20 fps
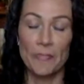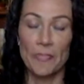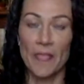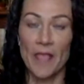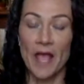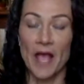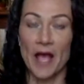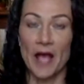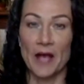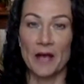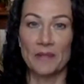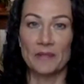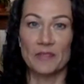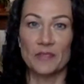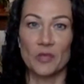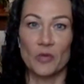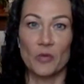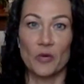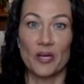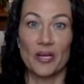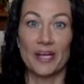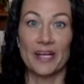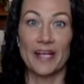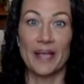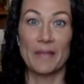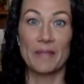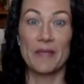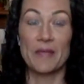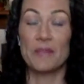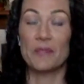Okay. Um, so we're going to
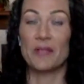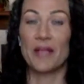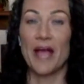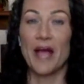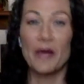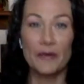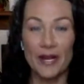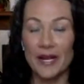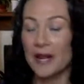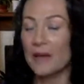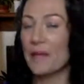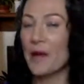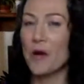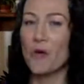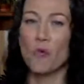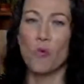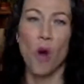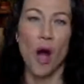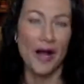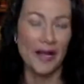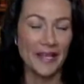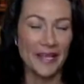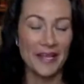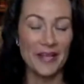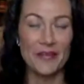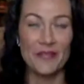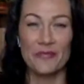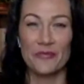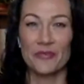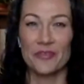get people out and about
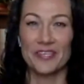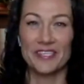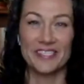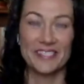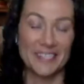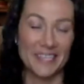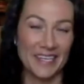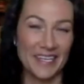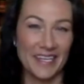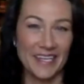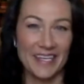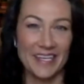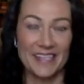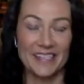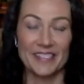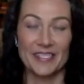walking through the city.